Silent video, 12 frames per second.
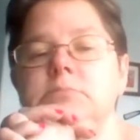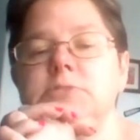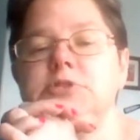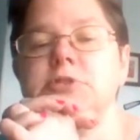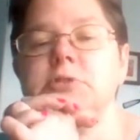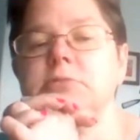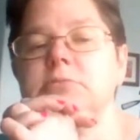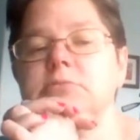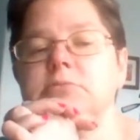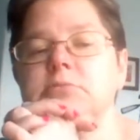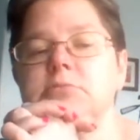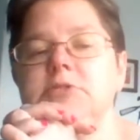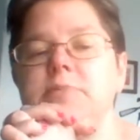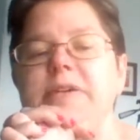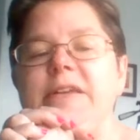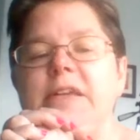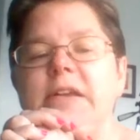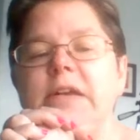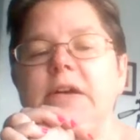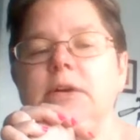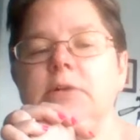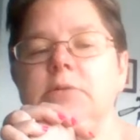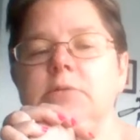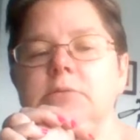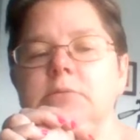So depending how